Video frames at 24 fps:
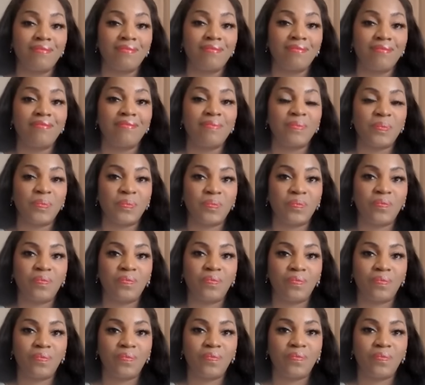
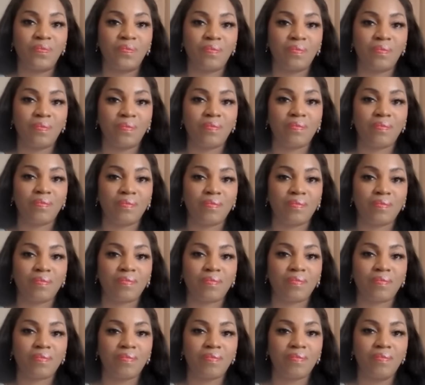
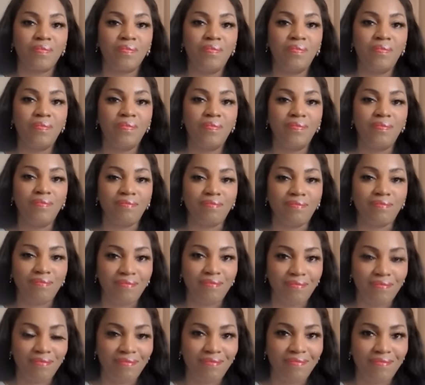
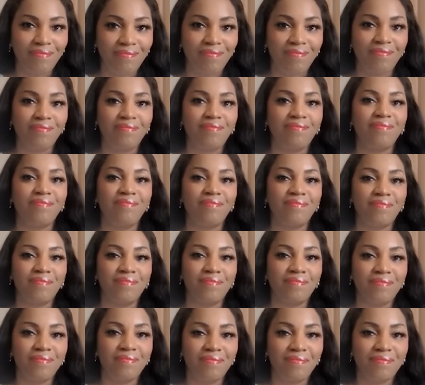
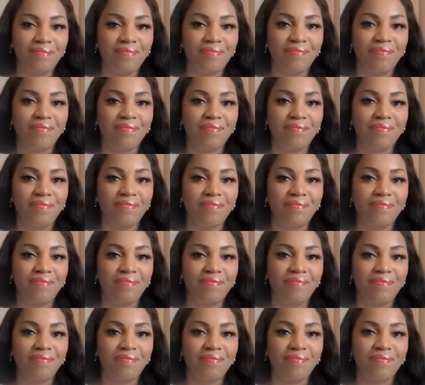(silent)